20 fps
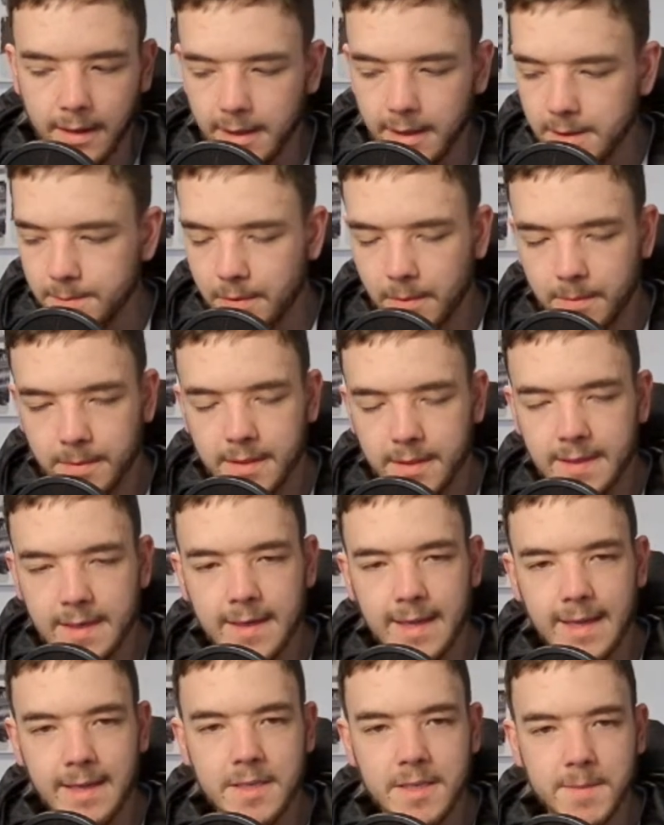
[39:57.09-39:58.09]
He probably
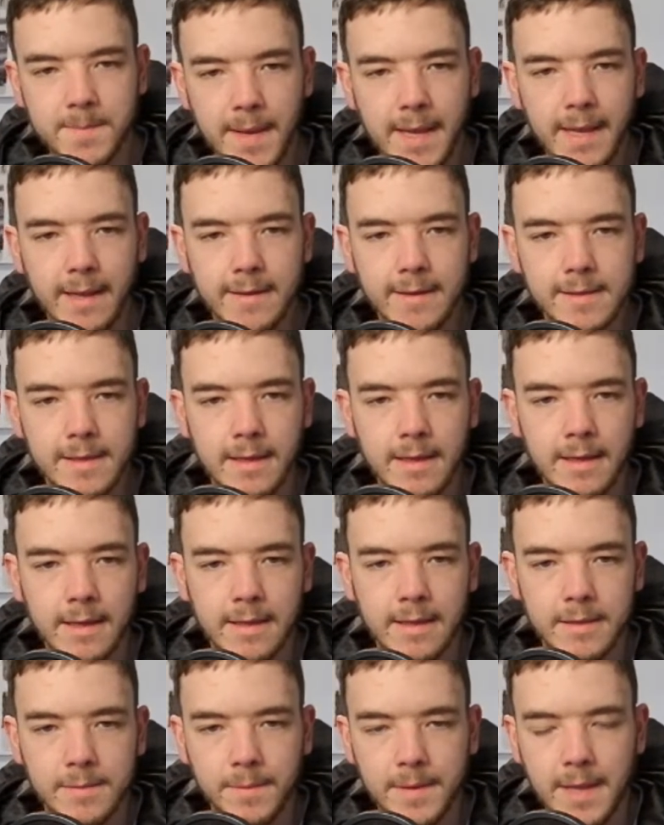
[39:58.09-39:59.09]
didn't expect
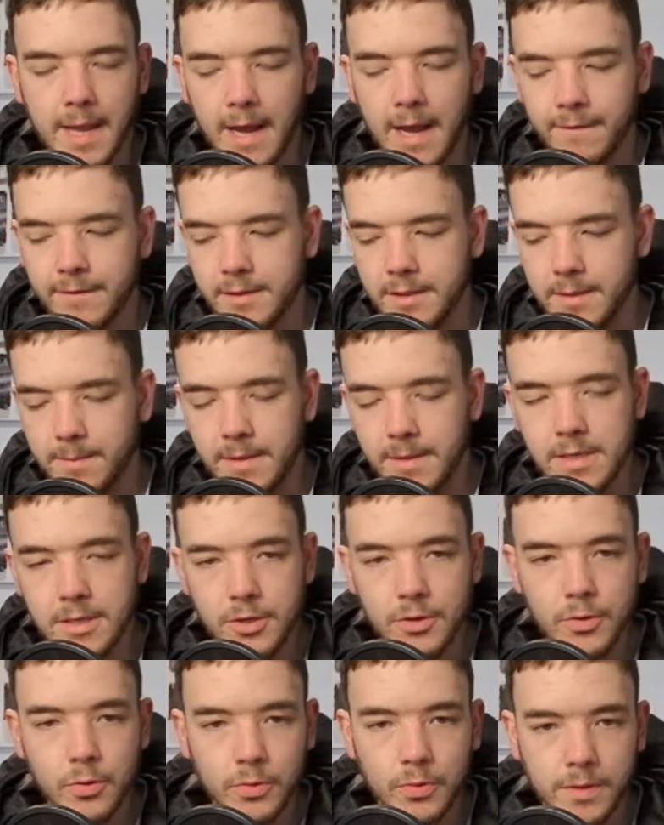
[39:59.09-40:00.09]
to be having to be
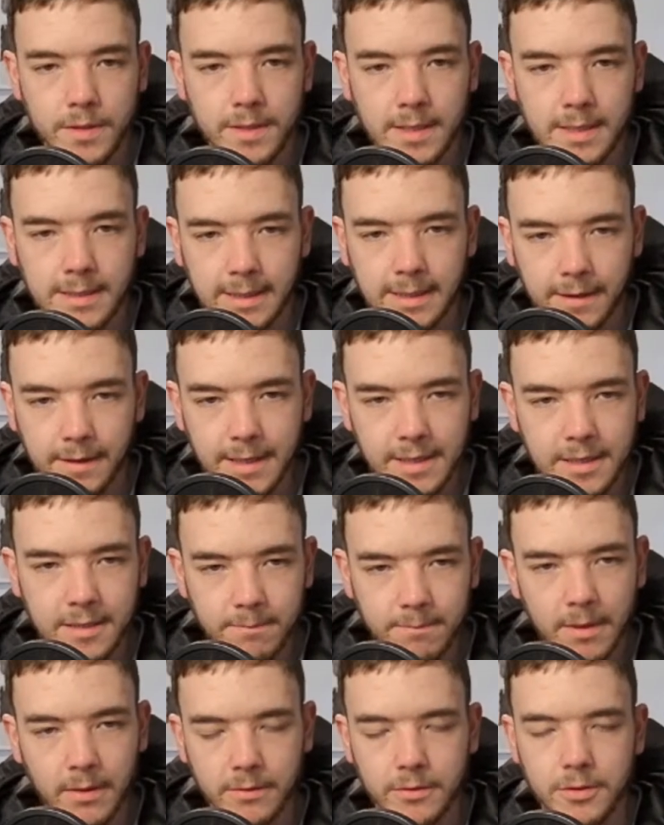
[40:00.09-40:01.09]
used
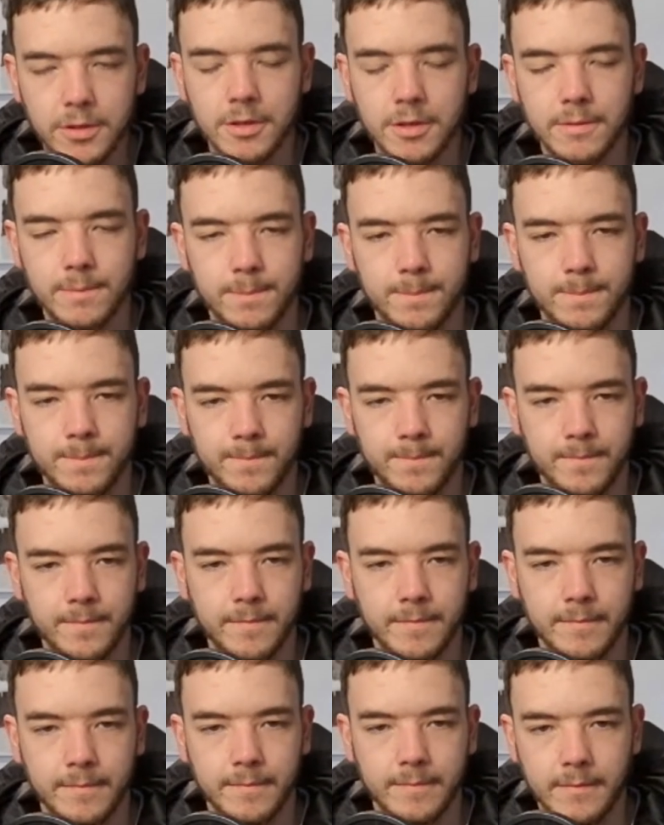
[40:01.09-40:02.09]
this much.
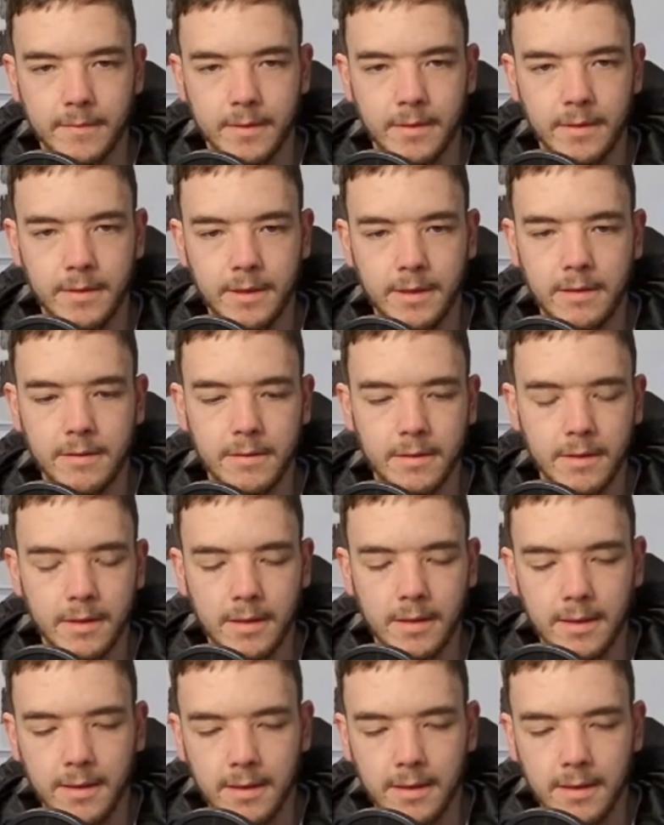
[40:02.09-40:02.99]
You know?